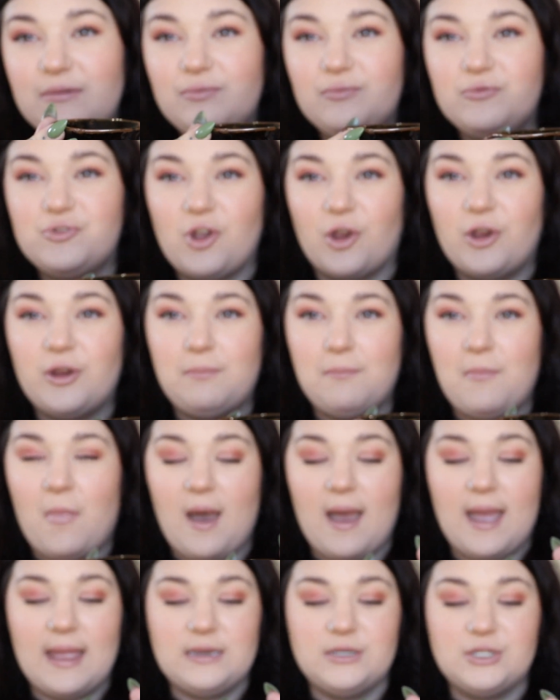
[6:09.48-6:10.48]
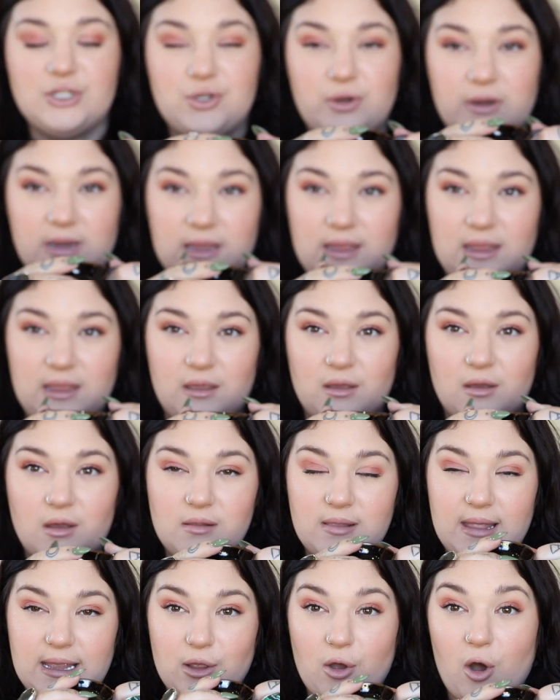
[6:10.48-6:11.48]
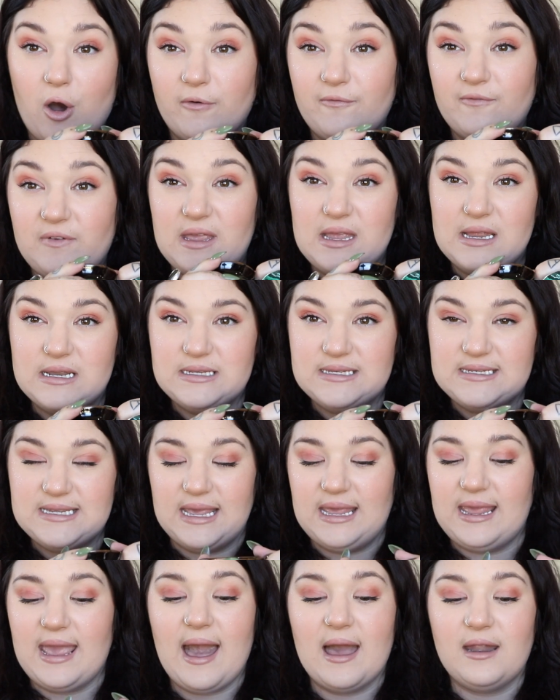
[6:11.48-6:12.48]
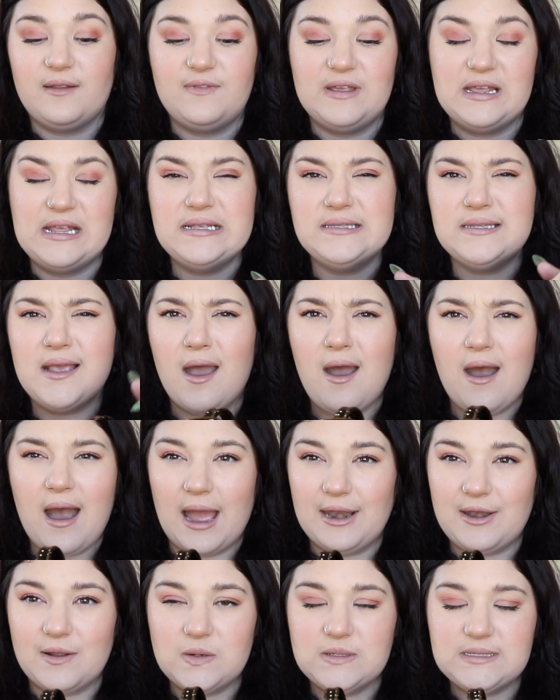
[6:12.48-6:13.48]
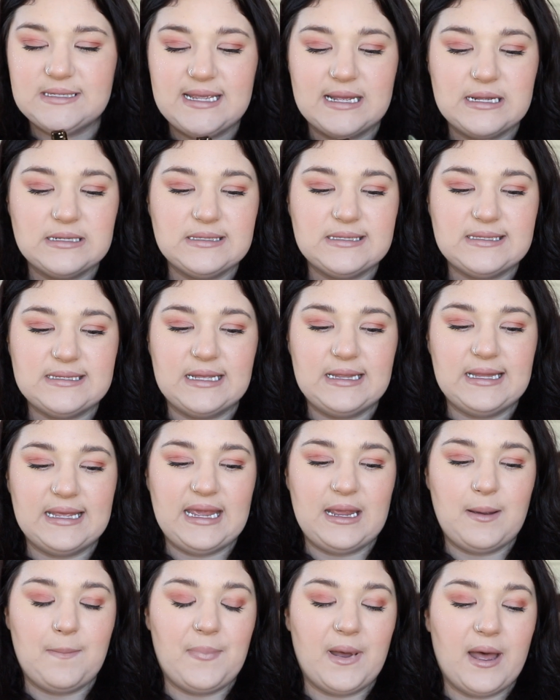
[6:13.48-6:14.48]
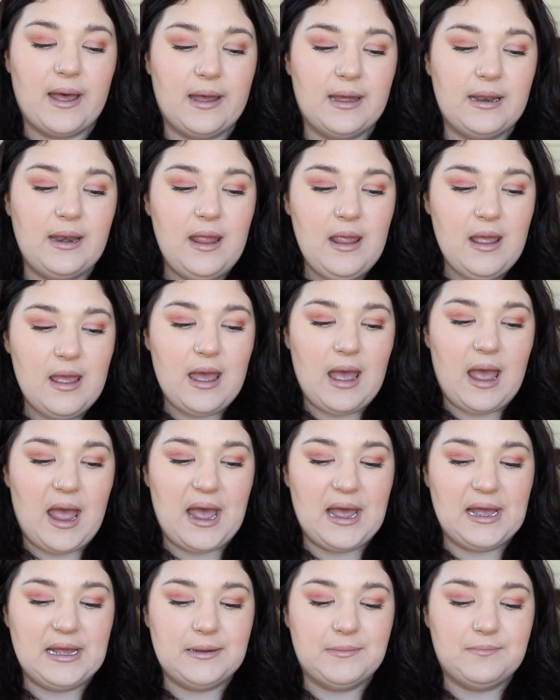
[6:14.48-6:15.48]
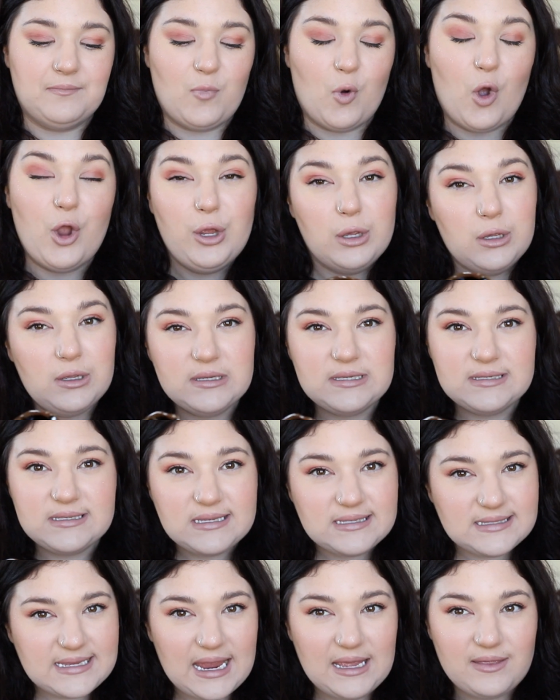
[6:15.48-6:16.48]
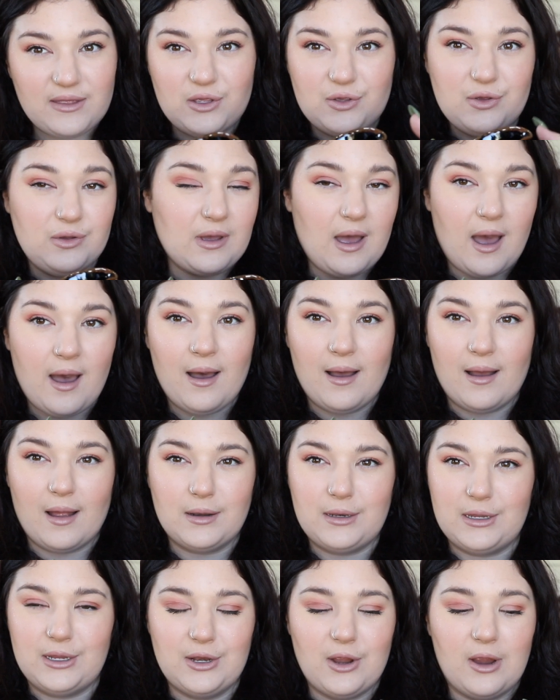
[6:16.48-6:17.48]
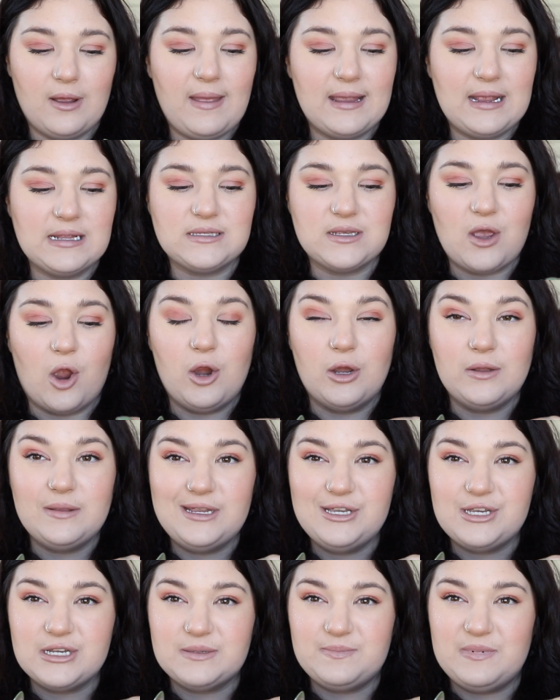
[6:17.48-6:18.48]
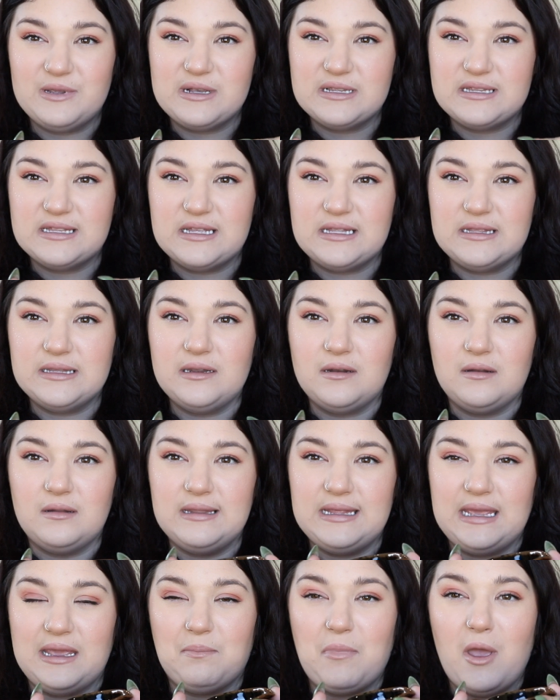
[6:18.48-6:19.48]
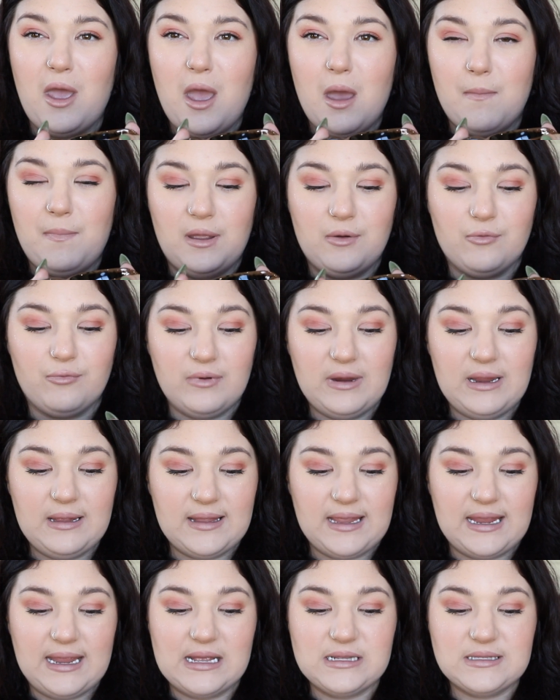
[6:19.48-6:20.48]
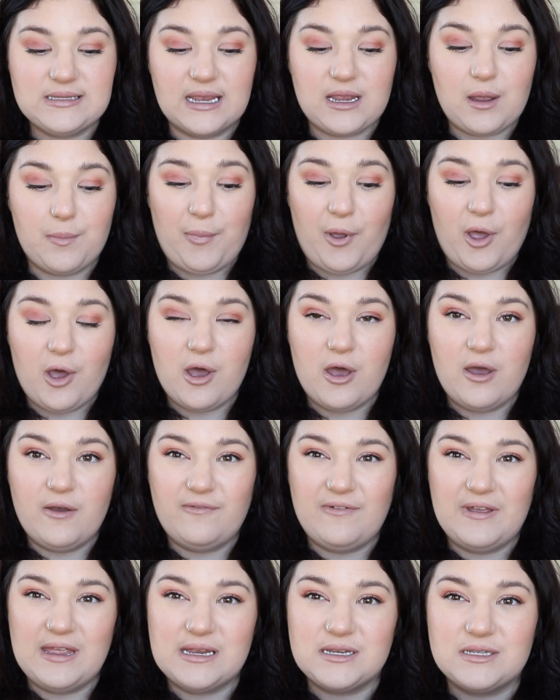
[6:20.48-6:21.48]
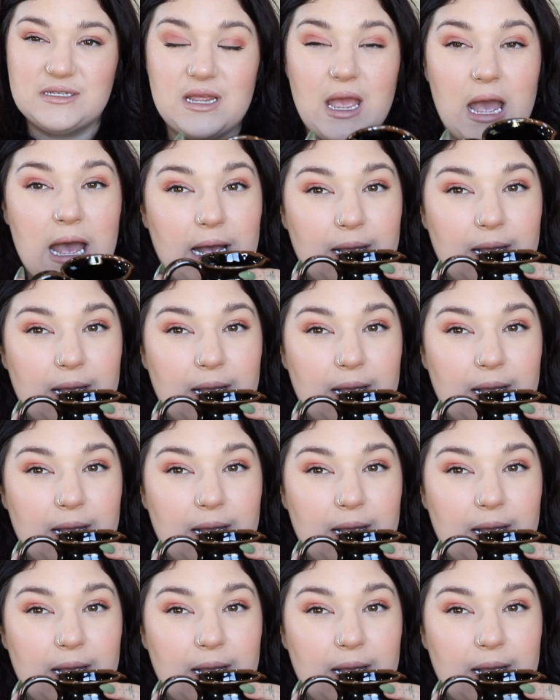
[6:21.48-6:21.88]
don't mind drinking like coffee and tea out of these. I know it sounds silly, but who's to say that you can't, you know, like it's only just because of the little lip, but really it's like a perfect